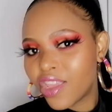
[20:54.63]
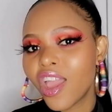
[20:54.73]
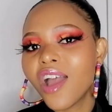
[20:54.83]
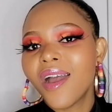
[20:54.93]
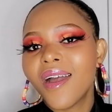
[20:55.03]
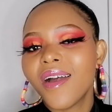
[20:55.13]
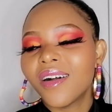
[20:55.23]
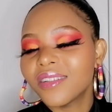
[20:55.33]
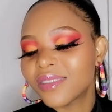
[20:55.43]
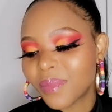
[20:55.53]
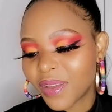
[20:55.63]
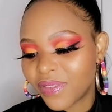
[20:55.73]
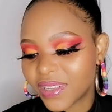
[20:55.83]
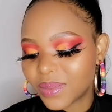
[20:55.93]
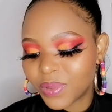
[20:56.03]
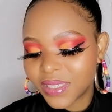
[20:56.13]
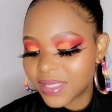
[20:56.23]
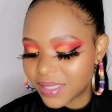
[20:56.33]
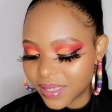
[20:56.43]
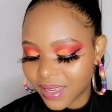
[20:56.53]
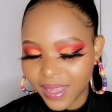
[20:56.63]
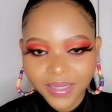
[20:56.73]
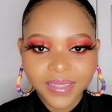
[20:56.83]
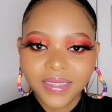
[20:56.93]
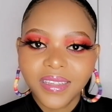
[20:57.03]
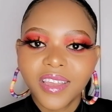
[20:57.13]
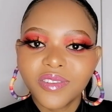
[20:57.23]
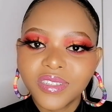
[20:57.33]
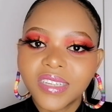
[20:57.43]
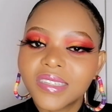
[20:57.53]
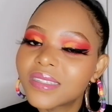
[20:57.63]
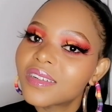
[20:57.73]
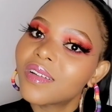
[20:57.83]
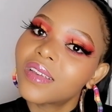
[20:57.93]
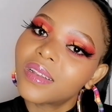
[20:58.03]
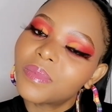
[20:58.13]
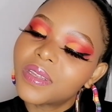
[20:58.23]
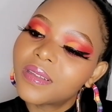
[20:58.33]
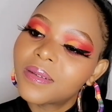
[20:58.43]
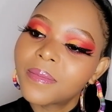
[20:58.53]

yeah also my face beat guys can you just look at me